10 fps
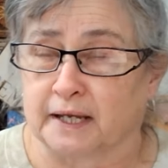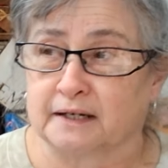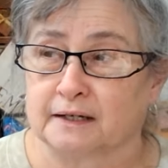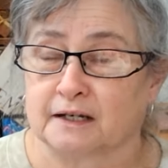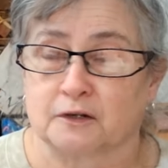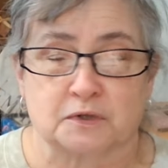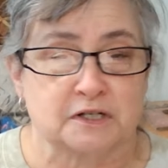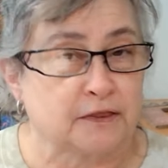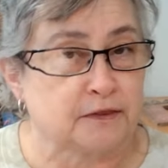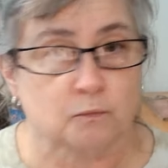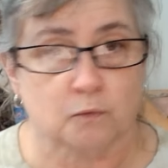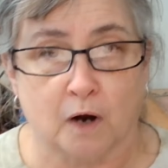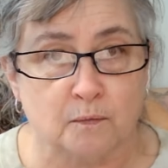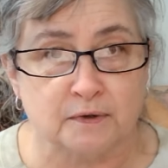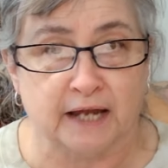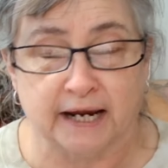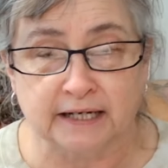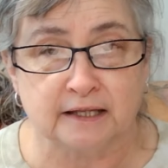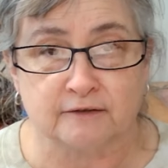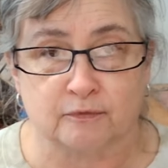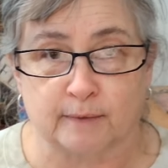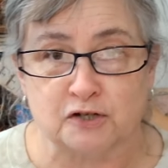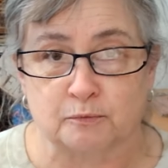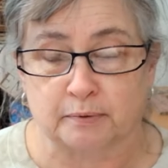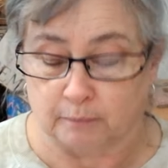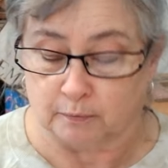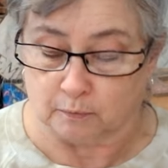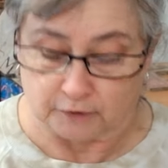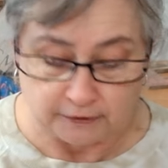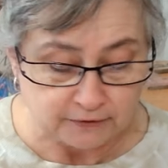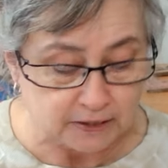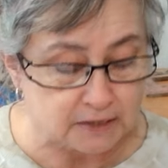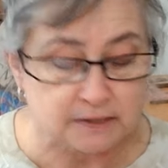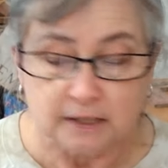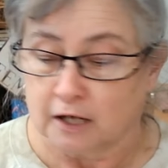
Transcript: and there was nothing wrong with any of the information people were giving us.